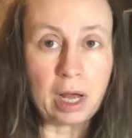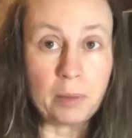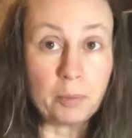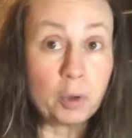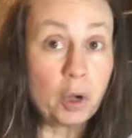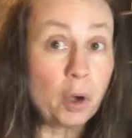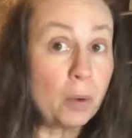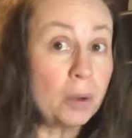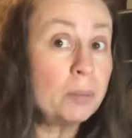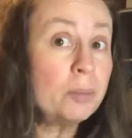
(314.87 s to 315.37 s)
I'm
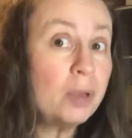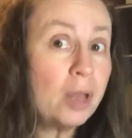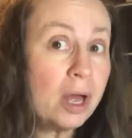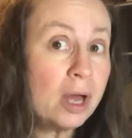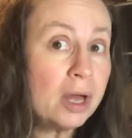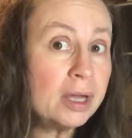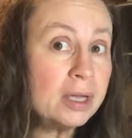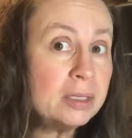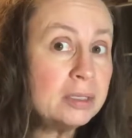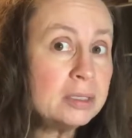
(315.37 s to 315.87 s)
going
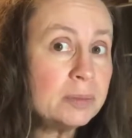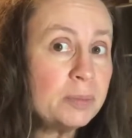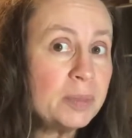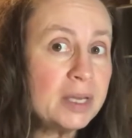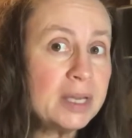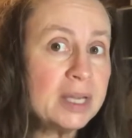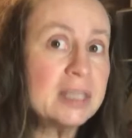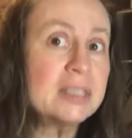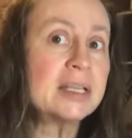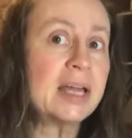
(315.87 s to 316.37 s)
blind
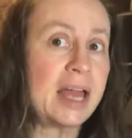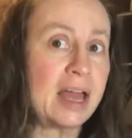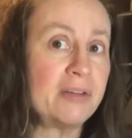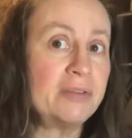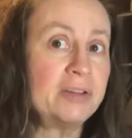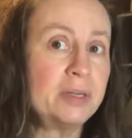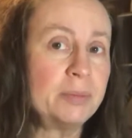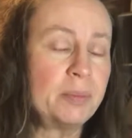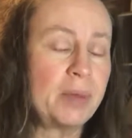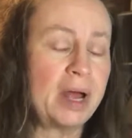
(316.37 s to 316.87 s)
because I have
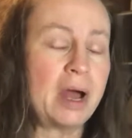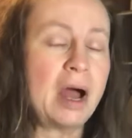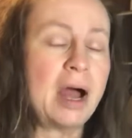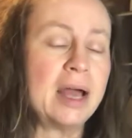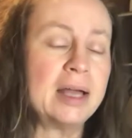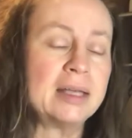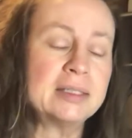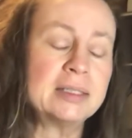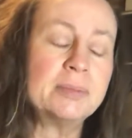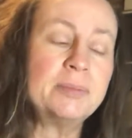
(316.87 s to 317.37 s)
it in my
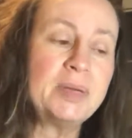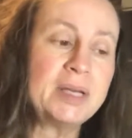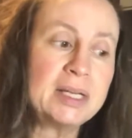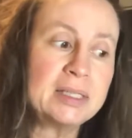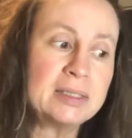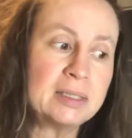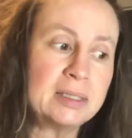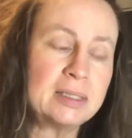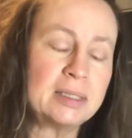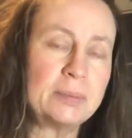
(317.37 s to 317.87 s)
eyes, and
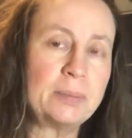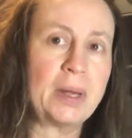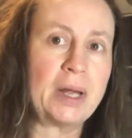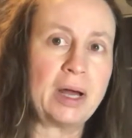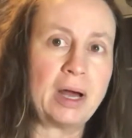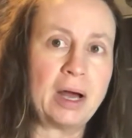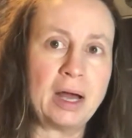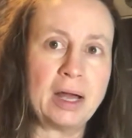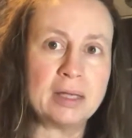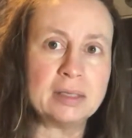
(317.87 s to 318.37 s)
because it's in my
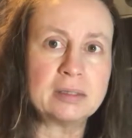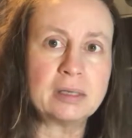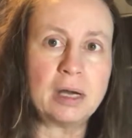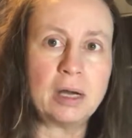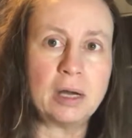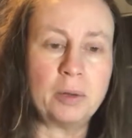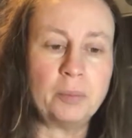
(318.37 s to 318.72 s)
eyes,